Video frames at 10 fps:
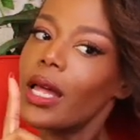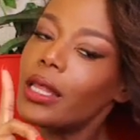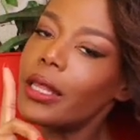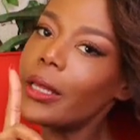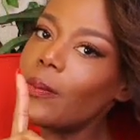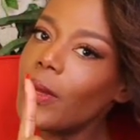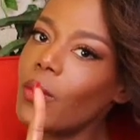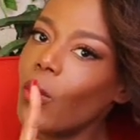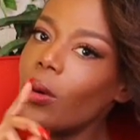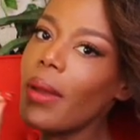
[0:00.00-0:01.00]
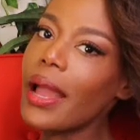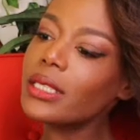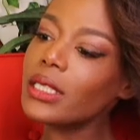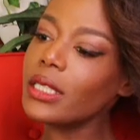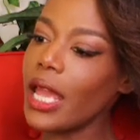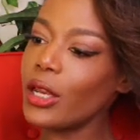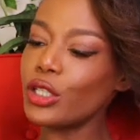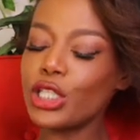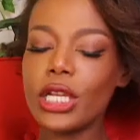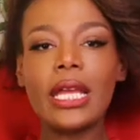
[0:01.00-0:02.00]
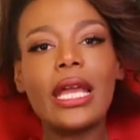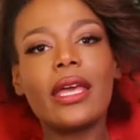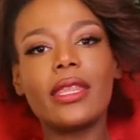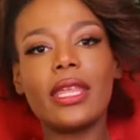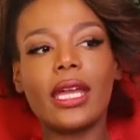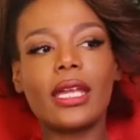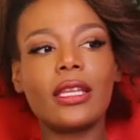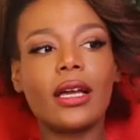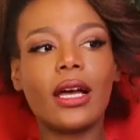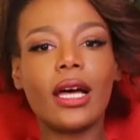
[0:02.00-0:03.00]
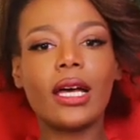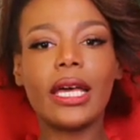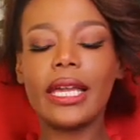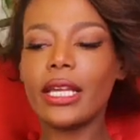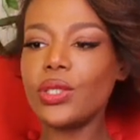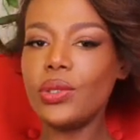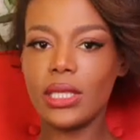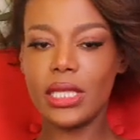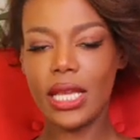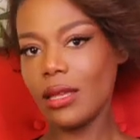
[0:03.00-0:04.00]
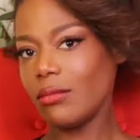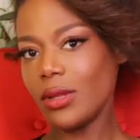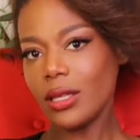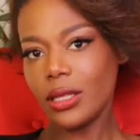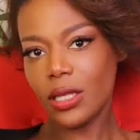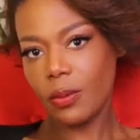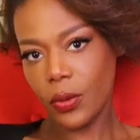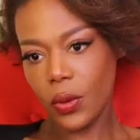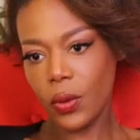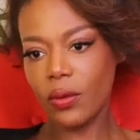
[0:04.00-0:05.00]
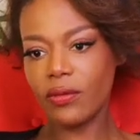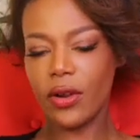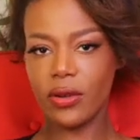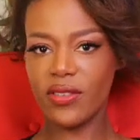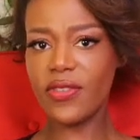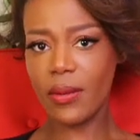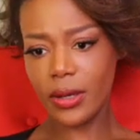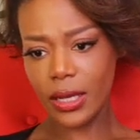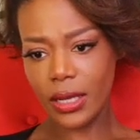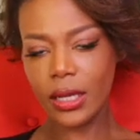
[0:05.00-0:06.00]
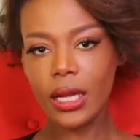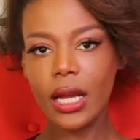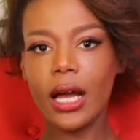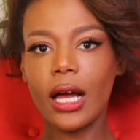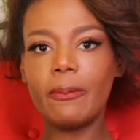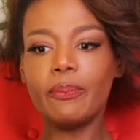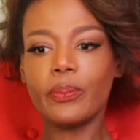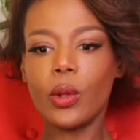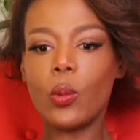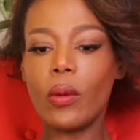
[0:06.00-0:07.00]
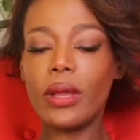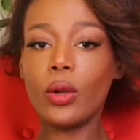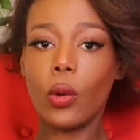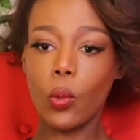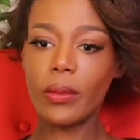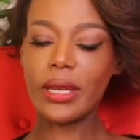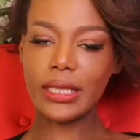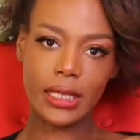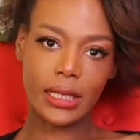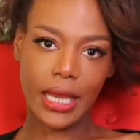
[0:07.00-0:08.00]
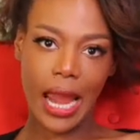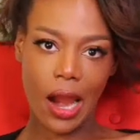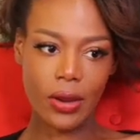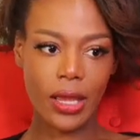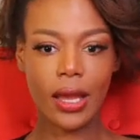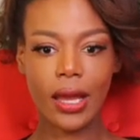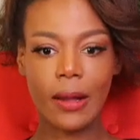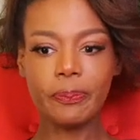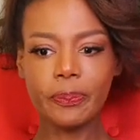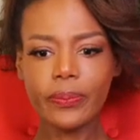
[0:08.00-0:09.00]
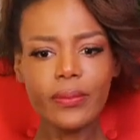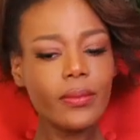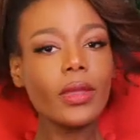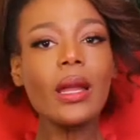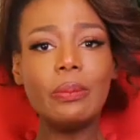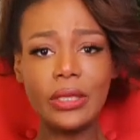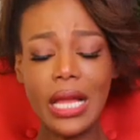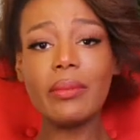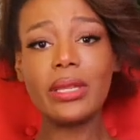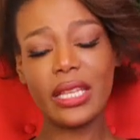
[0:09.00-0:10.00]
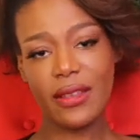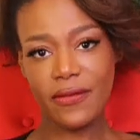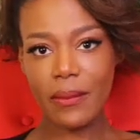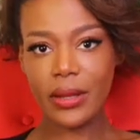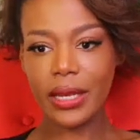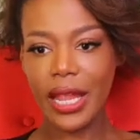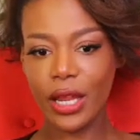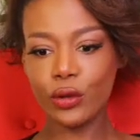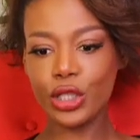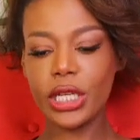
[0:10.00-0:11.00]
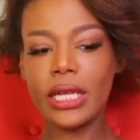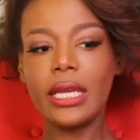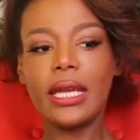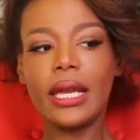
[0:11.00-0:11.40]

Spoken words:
a little bit more masculine energy than I guess you can say the typical very feminine woman, or women that tend to carry predominantly feminine energy,